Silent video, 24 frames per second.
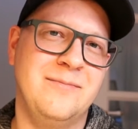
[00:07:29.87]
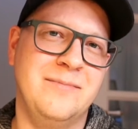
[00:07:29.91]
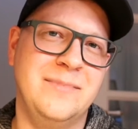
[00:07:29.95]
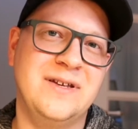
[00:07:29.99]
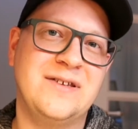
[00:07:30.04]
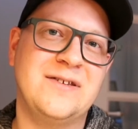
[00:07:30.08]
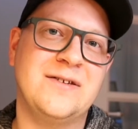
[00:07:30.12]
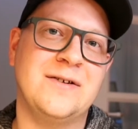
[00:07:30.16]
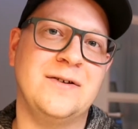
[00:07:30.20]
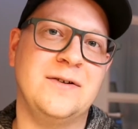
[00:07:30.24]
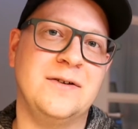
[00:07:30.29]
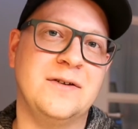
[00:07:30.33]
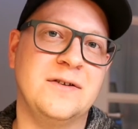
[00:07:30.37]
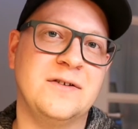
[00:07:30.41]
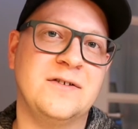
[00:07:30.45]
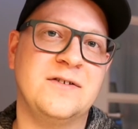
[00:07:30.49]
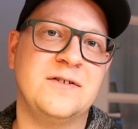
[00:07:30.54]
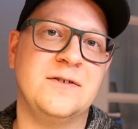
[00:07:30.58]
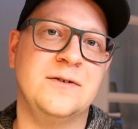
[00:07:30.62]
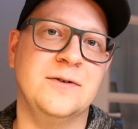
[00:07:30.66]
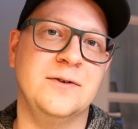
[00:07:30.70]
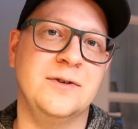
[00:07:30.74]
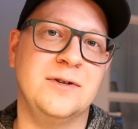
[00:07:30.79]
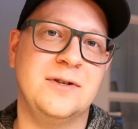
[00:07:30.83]

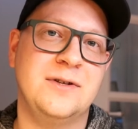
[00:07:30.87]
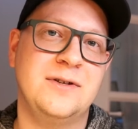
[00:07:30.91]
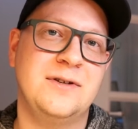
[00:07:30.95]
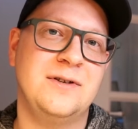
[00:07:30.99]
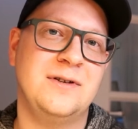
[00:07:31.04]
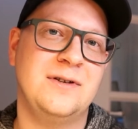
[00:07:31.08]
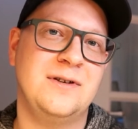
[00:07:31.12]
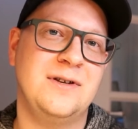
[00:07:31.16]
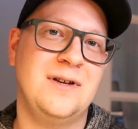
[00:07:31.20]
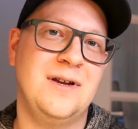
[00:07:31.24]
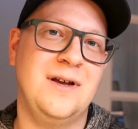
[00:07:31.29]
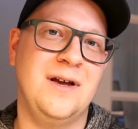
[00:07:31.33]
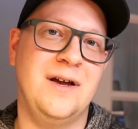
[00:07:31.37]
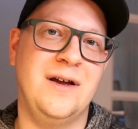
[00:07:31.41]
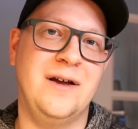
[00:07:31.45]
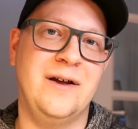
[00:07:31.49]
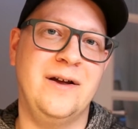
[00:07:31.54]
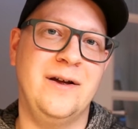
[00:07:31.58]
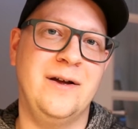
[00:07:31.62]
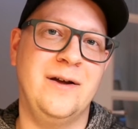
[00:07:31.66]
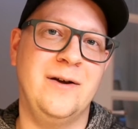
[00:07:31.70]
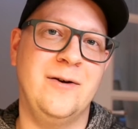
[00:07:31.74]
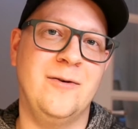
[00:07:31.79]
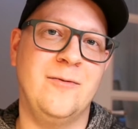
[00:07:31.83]
misunderstood
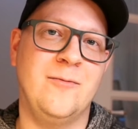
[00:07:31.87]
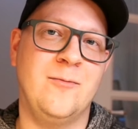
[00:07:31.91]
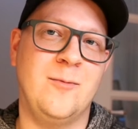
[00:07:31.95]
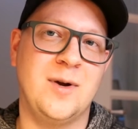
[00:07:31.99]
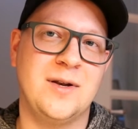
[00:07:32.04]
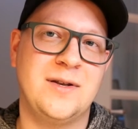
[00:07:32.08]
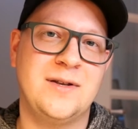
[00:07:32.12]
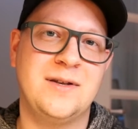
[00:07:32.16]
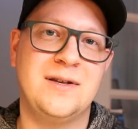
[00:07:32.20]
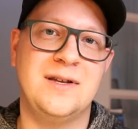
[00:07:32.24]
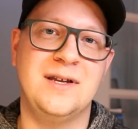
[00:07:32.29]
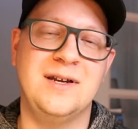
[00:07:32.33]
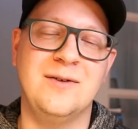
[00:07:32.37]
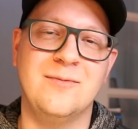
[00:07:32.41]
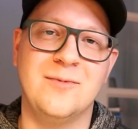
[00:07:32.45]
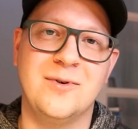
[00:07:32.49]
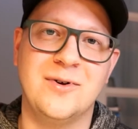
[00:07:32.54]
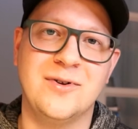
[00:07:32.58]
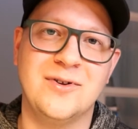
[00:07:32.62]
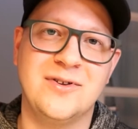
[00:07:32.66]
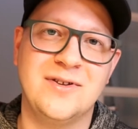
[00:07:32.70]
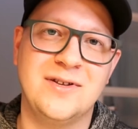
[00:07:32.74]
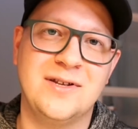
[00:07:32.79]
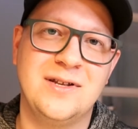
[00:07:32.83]
what they
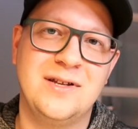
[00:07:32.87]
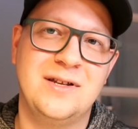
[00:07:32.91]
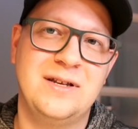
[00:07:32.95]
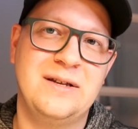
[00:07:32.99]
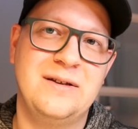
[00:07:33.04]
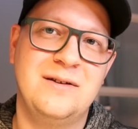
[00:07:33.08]
wanted.